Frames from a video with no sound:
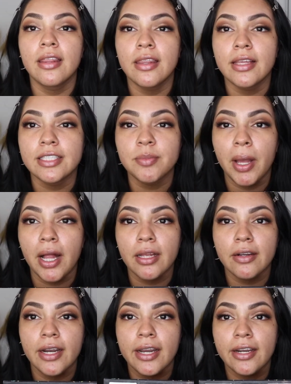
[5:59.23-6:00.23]
this
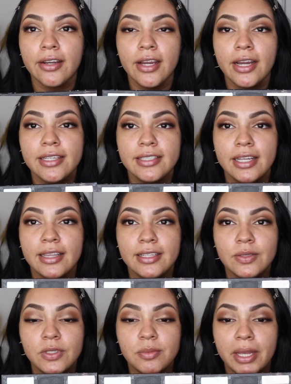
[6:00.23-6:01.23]
palette right here, you guys. Like,
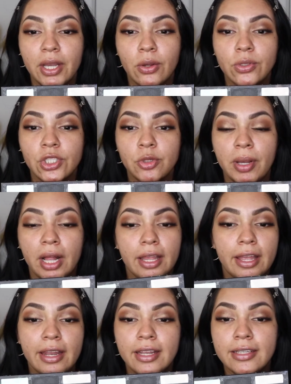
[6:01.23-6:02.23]
this was my go-to
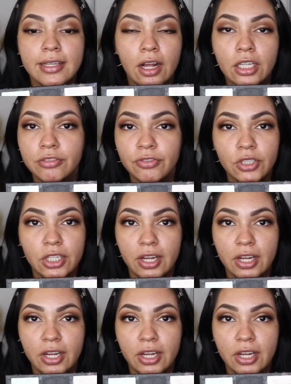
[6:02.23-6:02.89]
palette. Any colorful